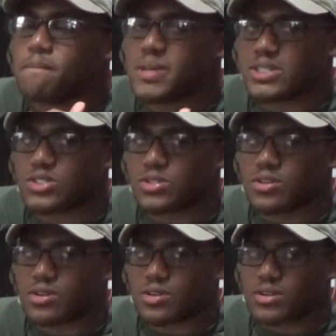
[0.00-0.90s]

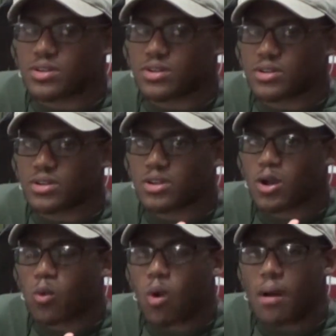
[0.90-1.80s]
Mr.
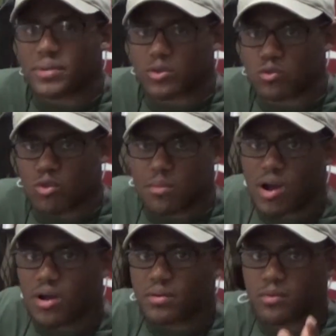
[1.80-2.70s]
Kwame Nkrumah,